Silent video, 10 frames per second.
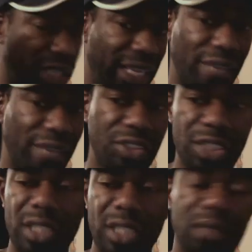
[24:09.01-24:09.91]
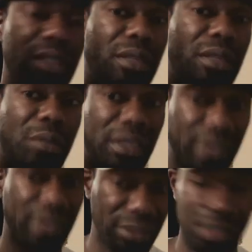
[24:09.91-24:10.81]
haven't seen it, but I've
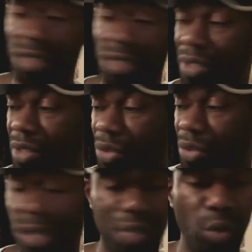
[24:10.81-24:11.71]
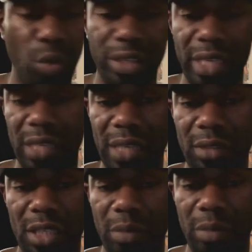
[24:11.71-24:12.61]
never heard or read one negative
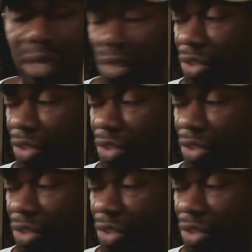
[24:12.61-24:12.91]
thing about it,